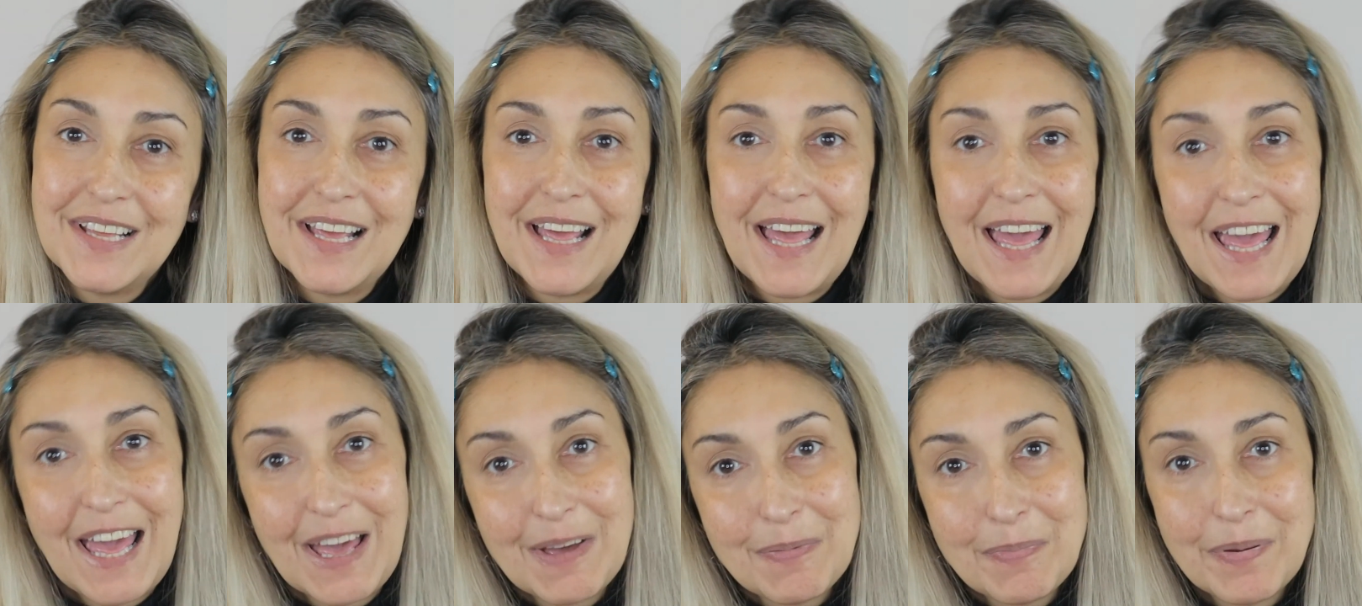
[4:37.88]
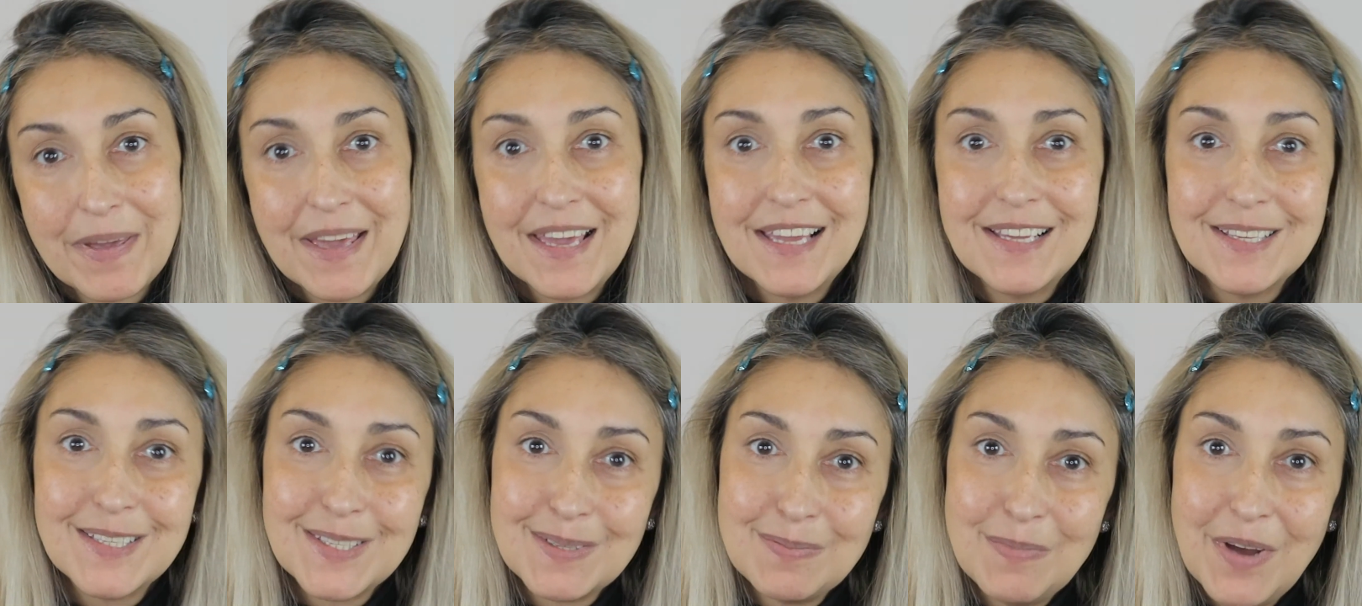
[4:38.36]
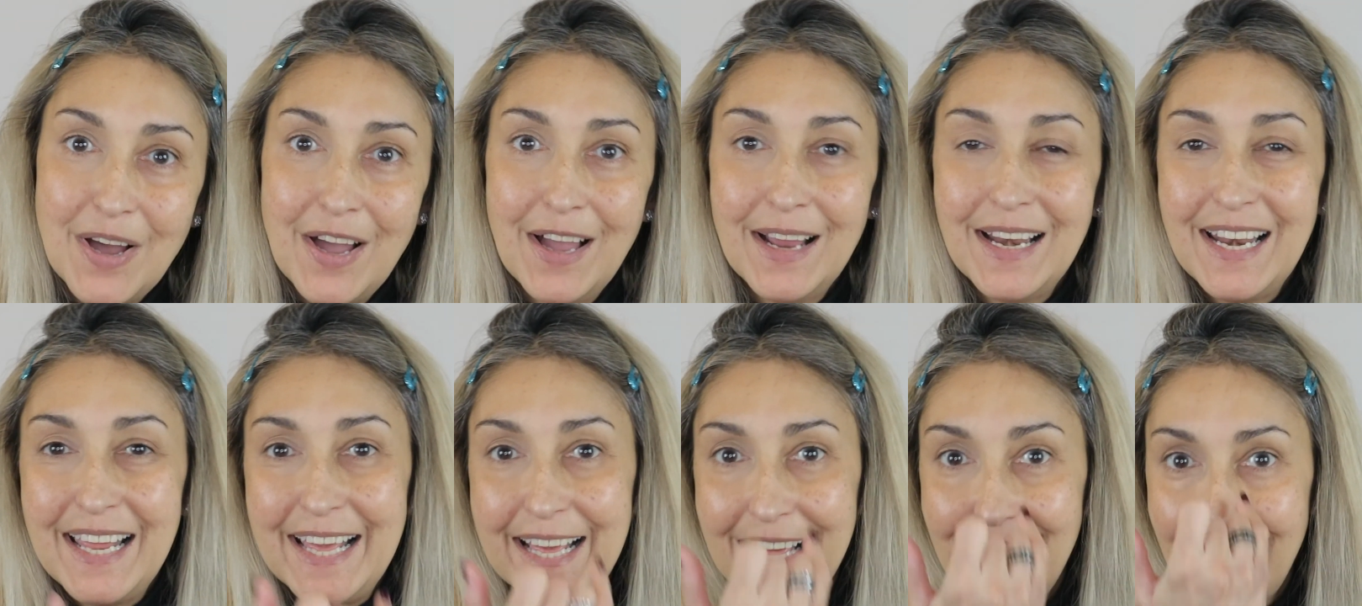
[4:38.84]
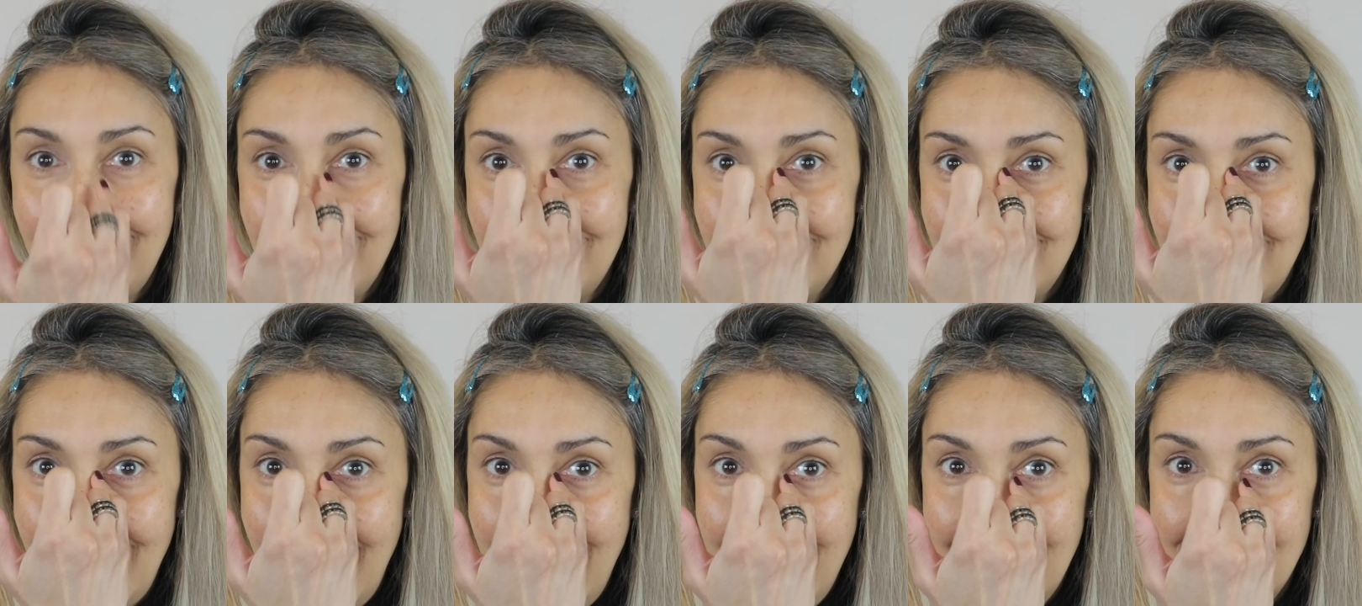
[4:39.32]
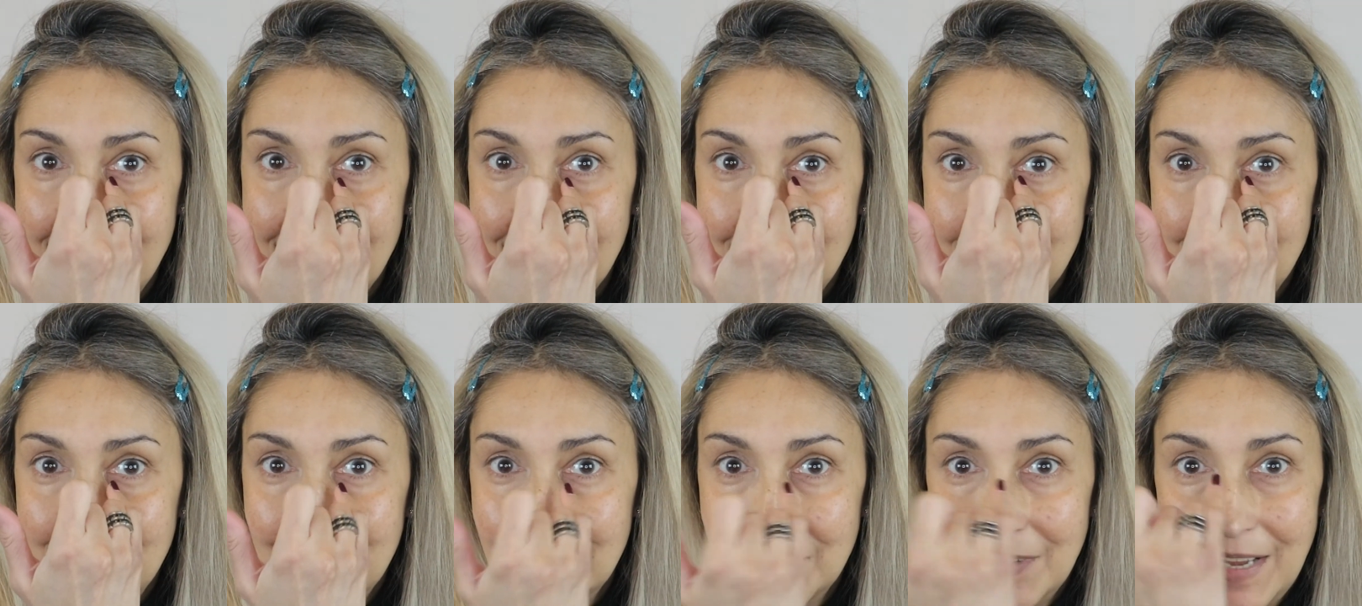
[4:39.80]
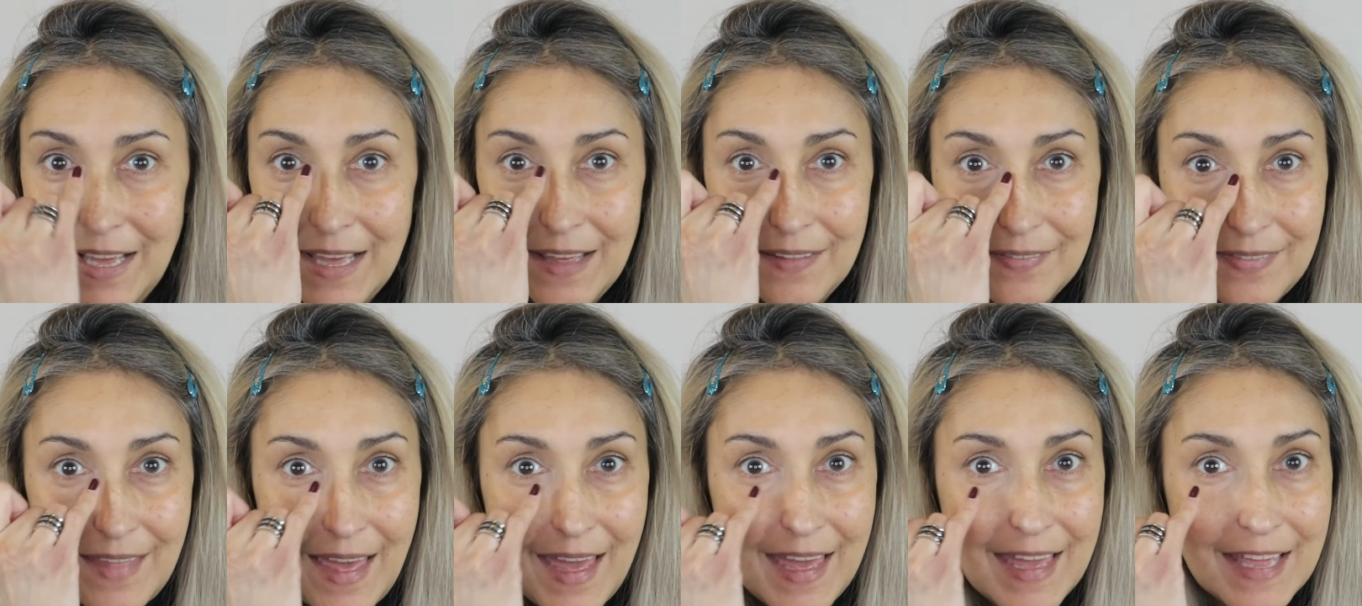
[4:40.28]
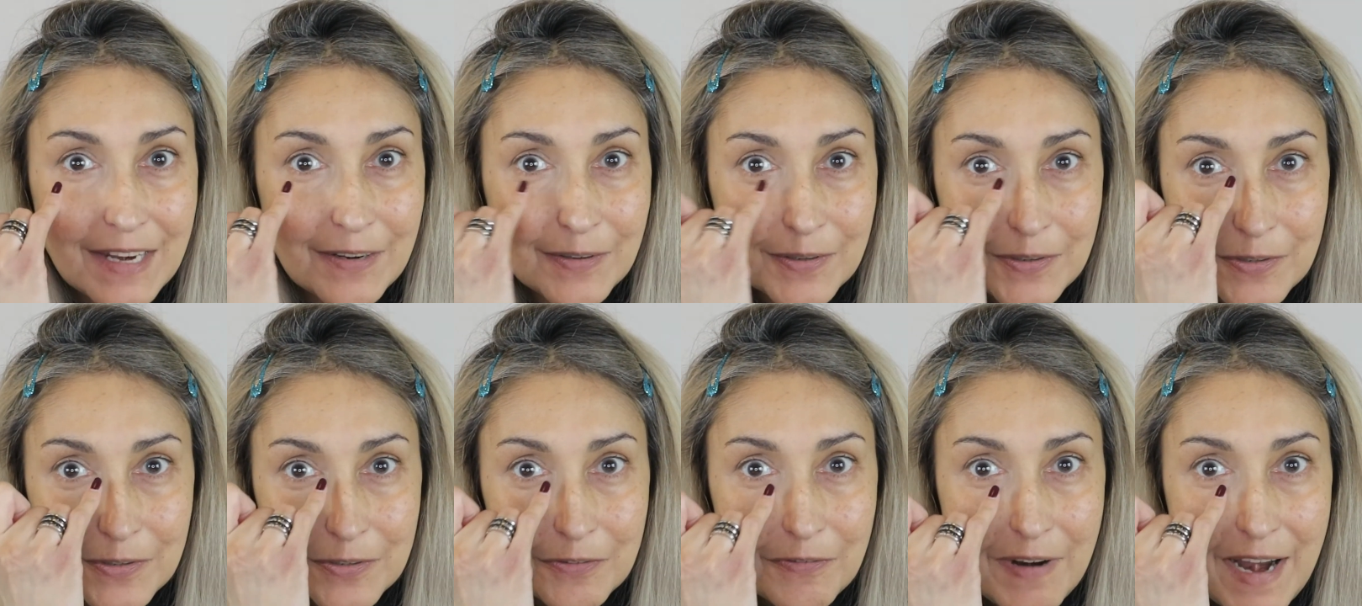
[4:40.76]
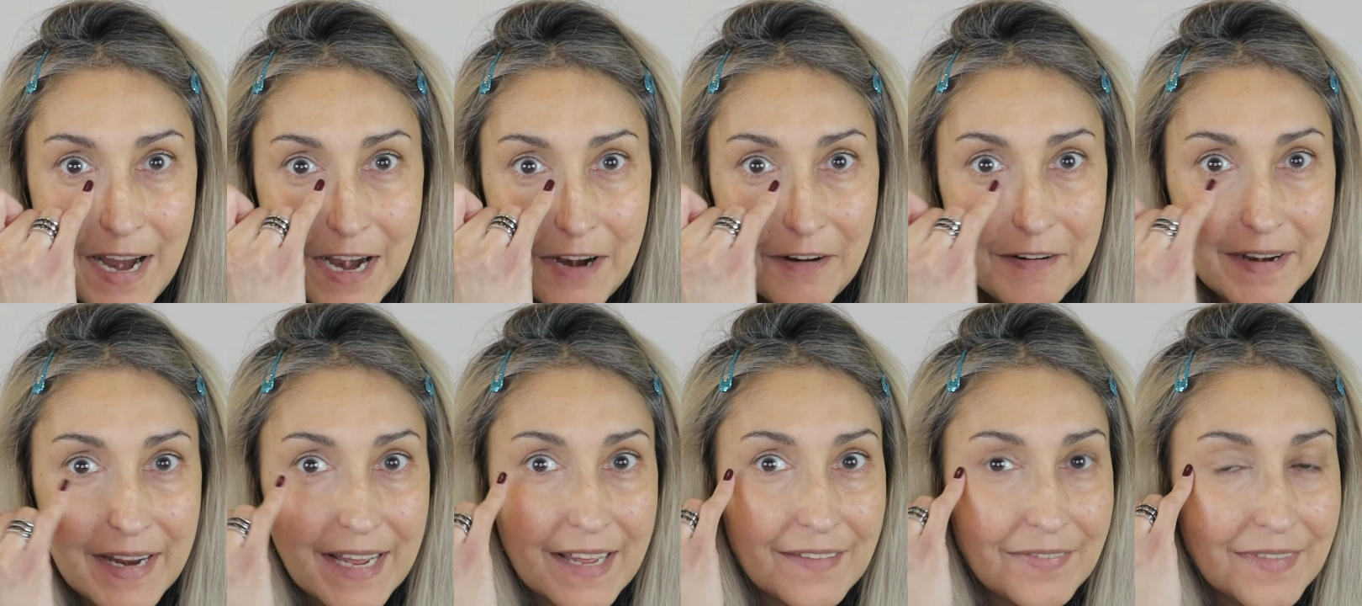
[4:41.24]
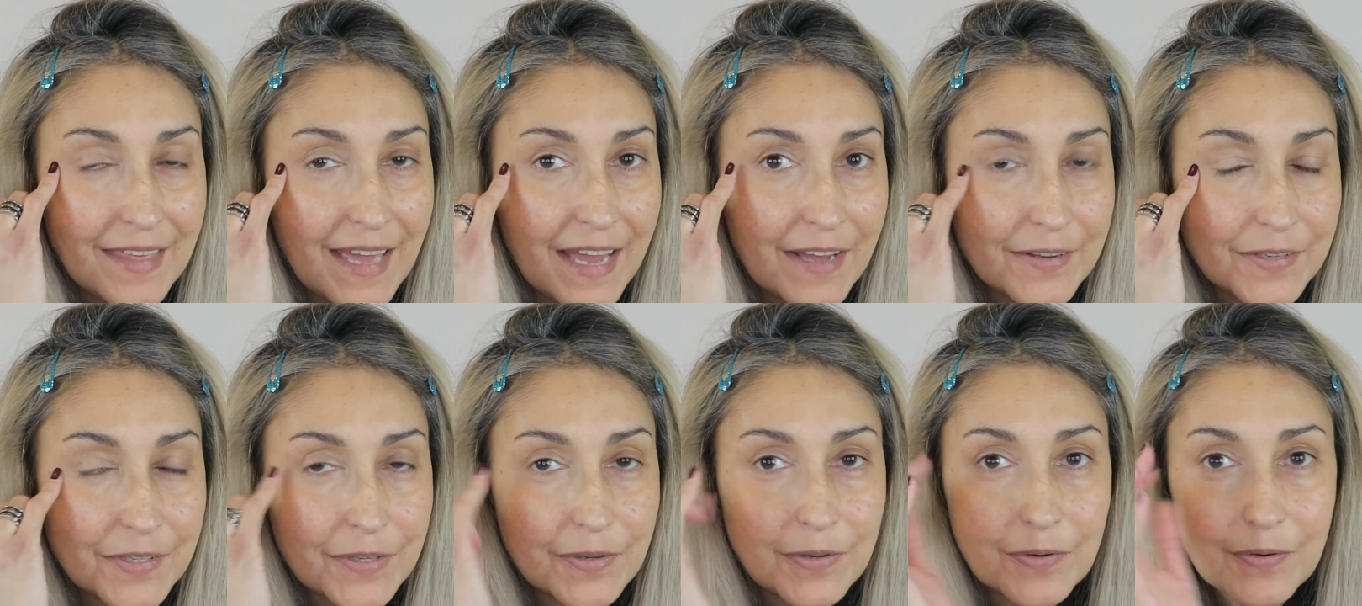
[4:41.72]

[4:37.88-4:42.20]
happy, smiling, that inner corner area and the outer